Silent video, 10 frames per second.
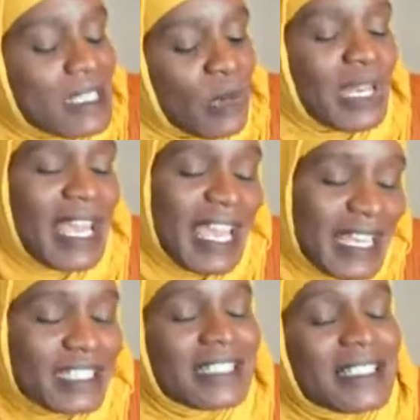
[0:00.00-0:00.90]
It's on the
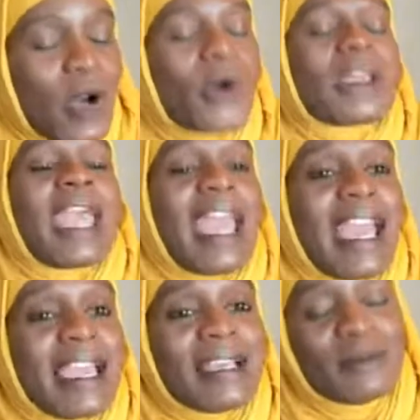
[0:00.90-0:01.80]
edge. It's
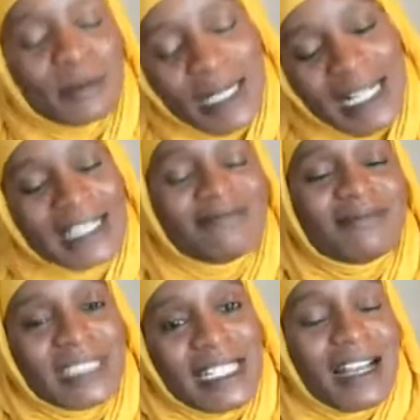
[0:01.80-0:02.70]
okay, but
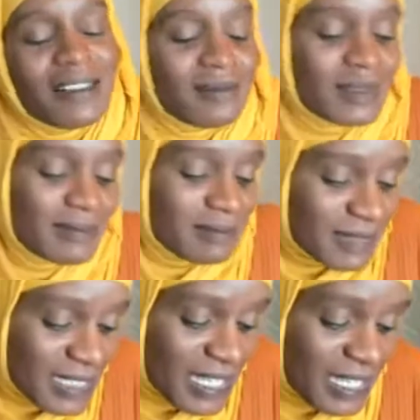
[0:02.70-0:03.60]
you
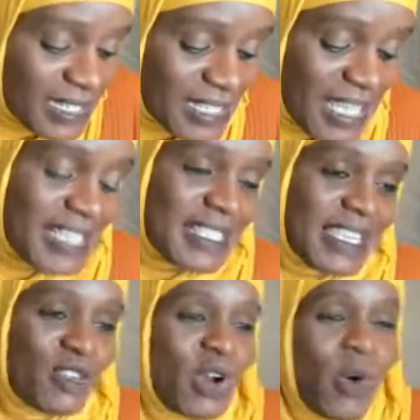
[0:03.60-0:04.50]

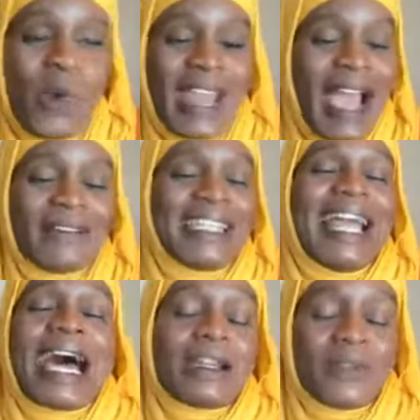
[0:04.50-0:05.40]
don't want to have a
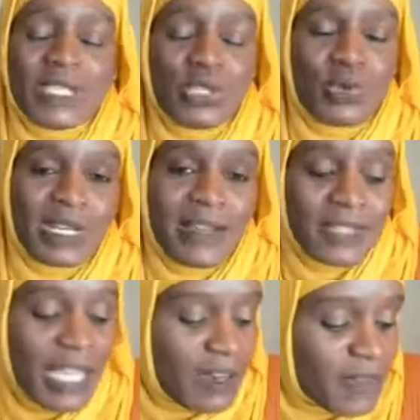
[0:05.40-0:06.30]
lot of it. You don't want to
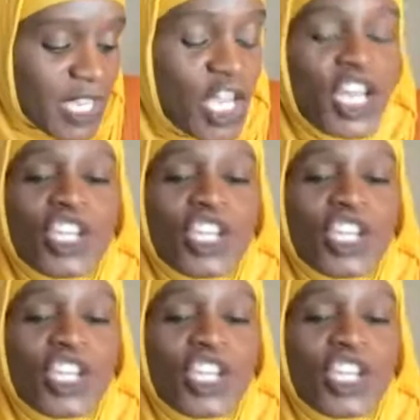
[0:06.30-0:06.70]
have a lot of it.